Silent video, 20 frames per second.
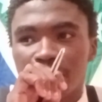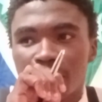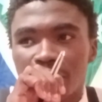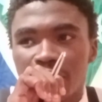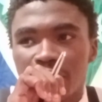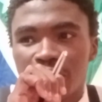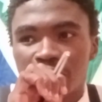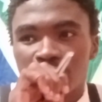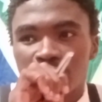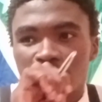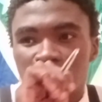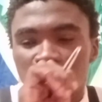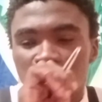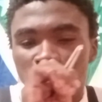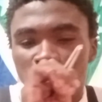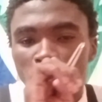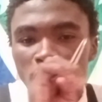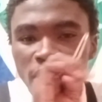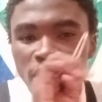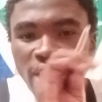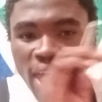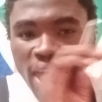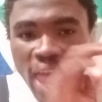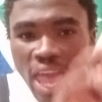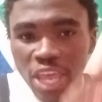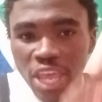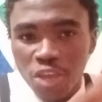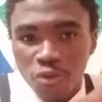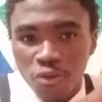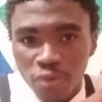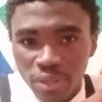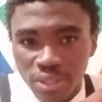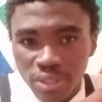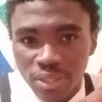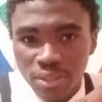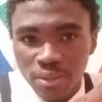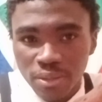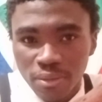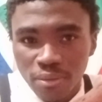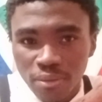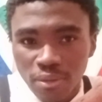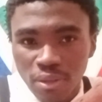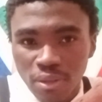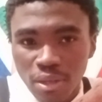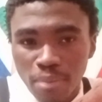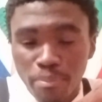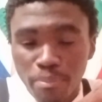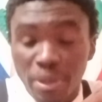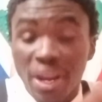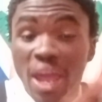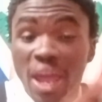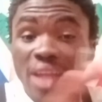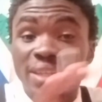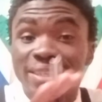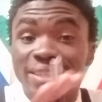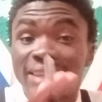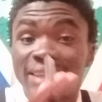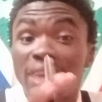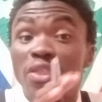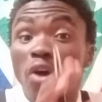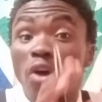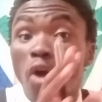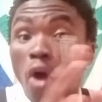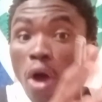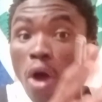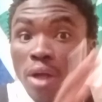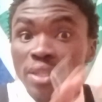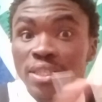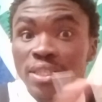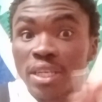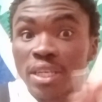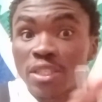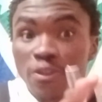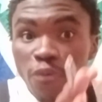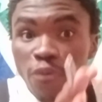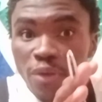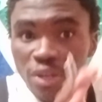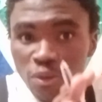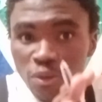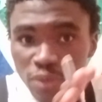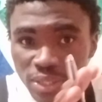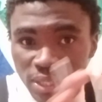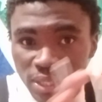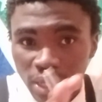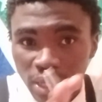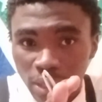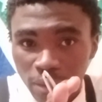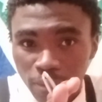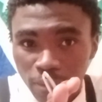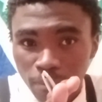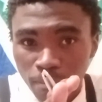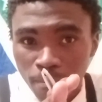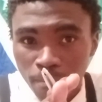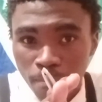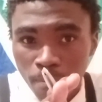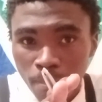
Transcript: He's not totally accurate. But I understand the context of what he was saying.